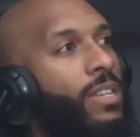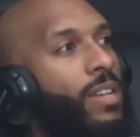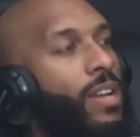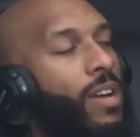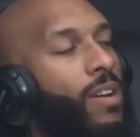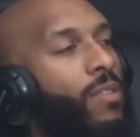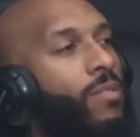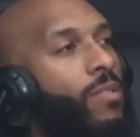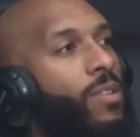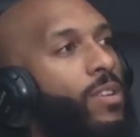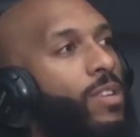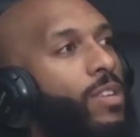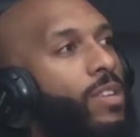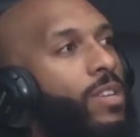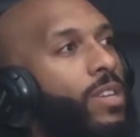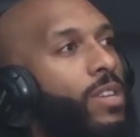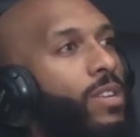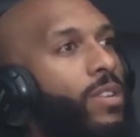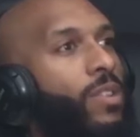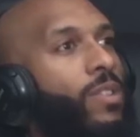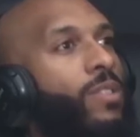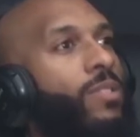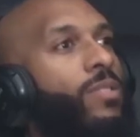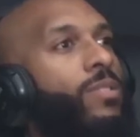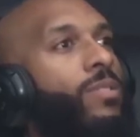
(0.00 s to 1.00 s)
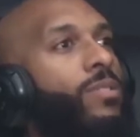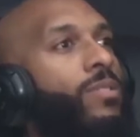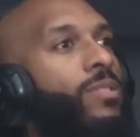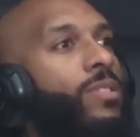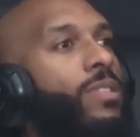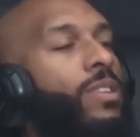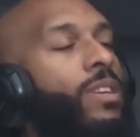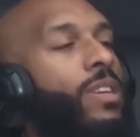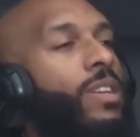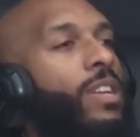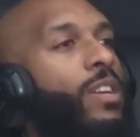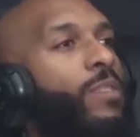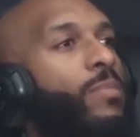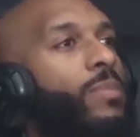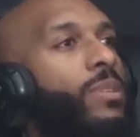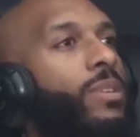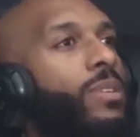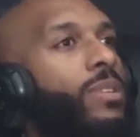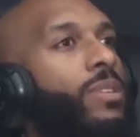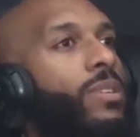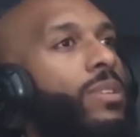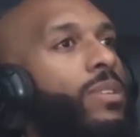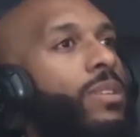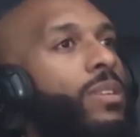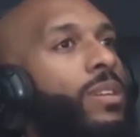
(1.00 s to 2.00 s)
it hurt. And I
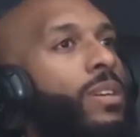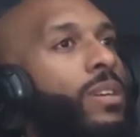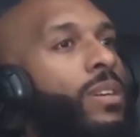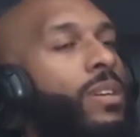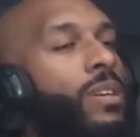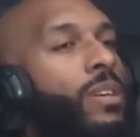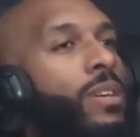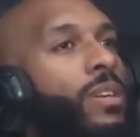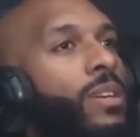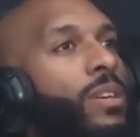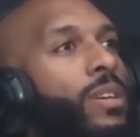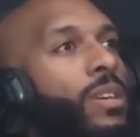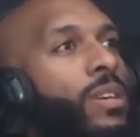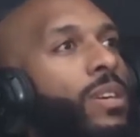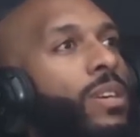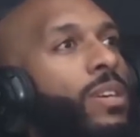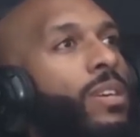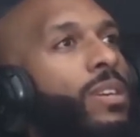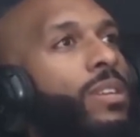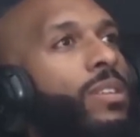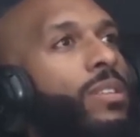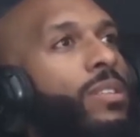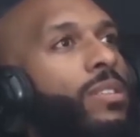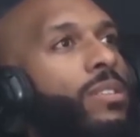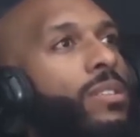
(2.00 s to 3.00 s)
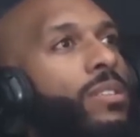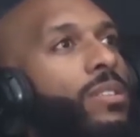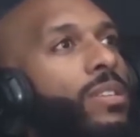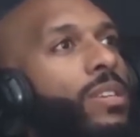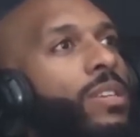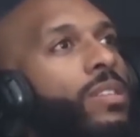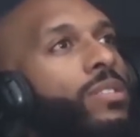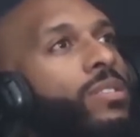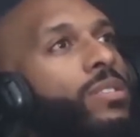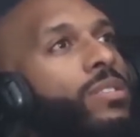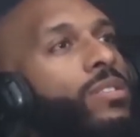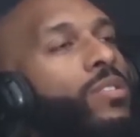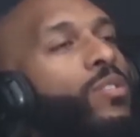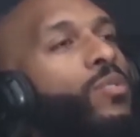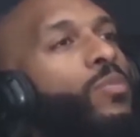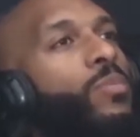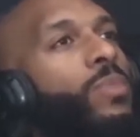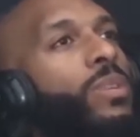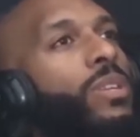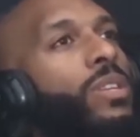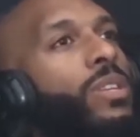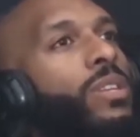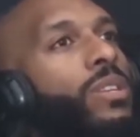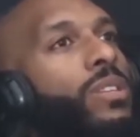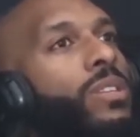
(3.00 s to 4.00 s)
mean, it in so
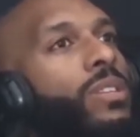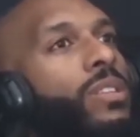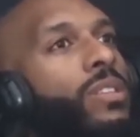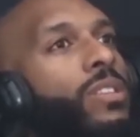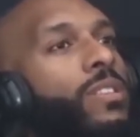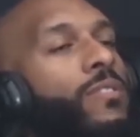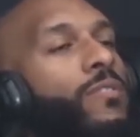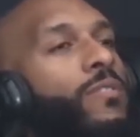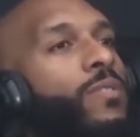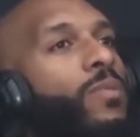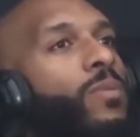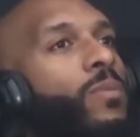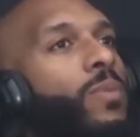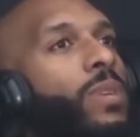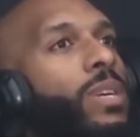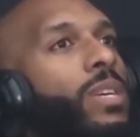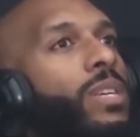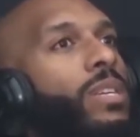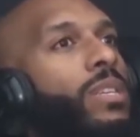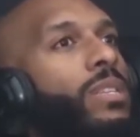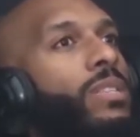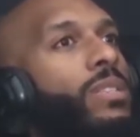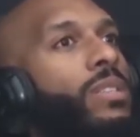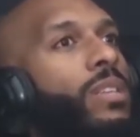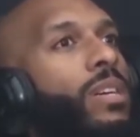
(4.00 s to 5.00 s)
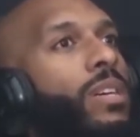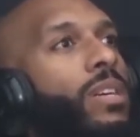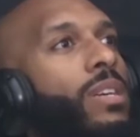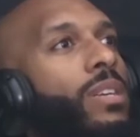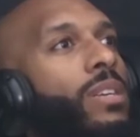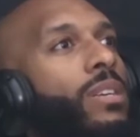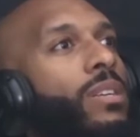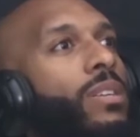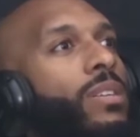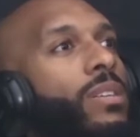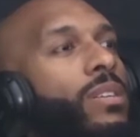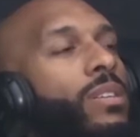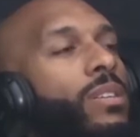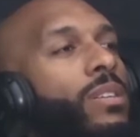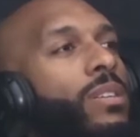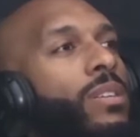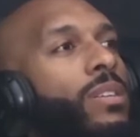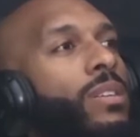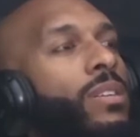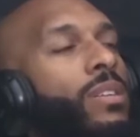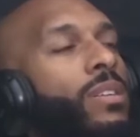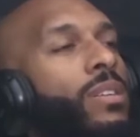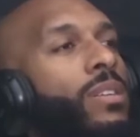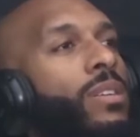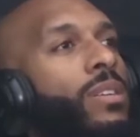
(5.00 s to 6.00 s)
many different ways, like,
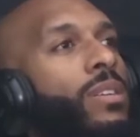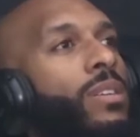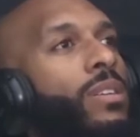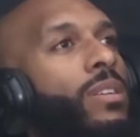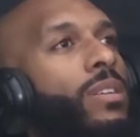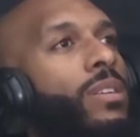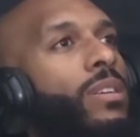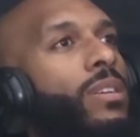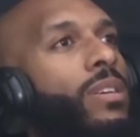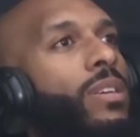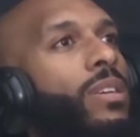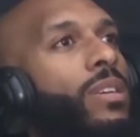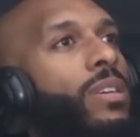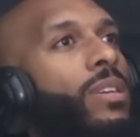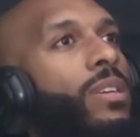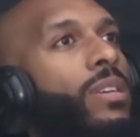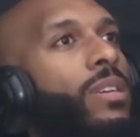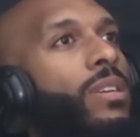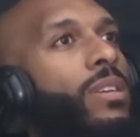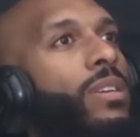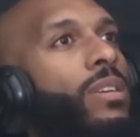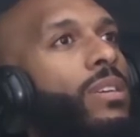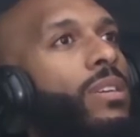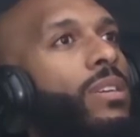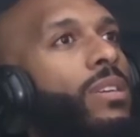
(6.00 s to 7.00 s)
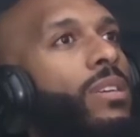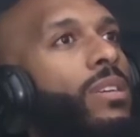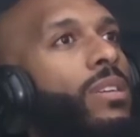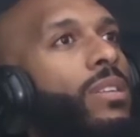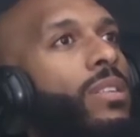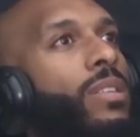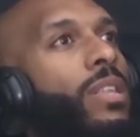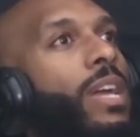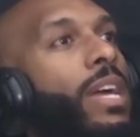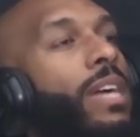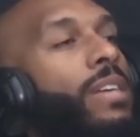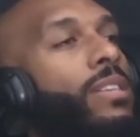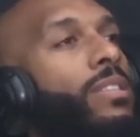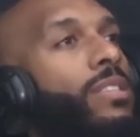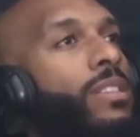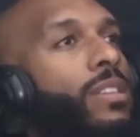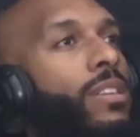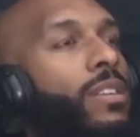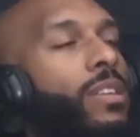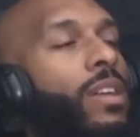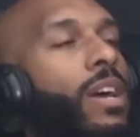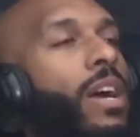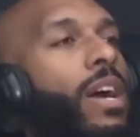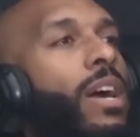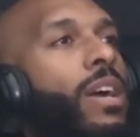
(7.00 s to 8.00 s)
he, like I
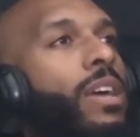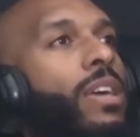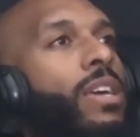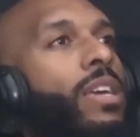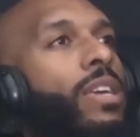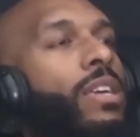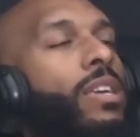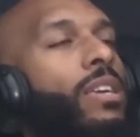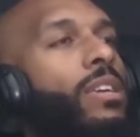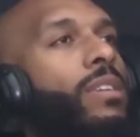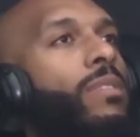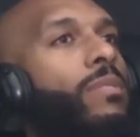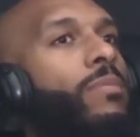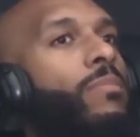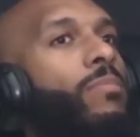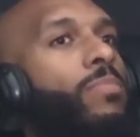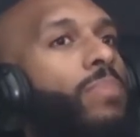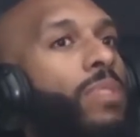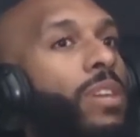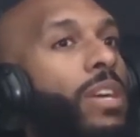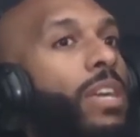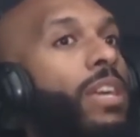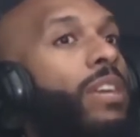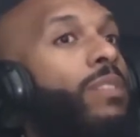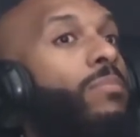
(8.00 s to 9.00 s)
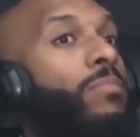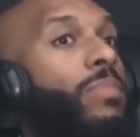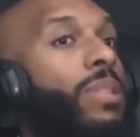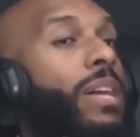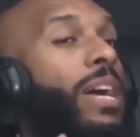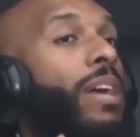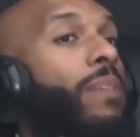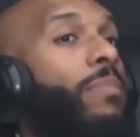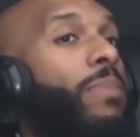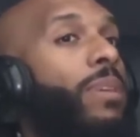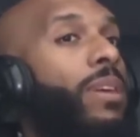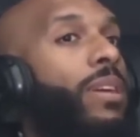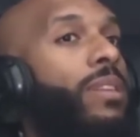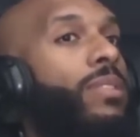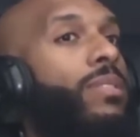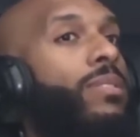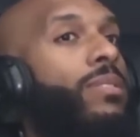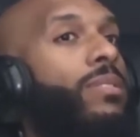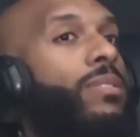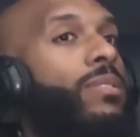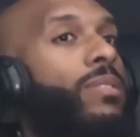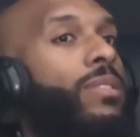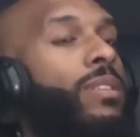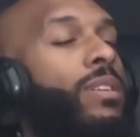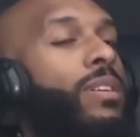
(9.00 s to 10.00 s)
said, he playing Black
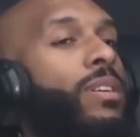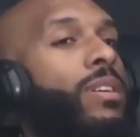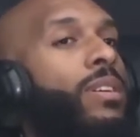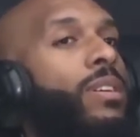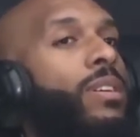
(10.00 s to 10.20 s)
Panther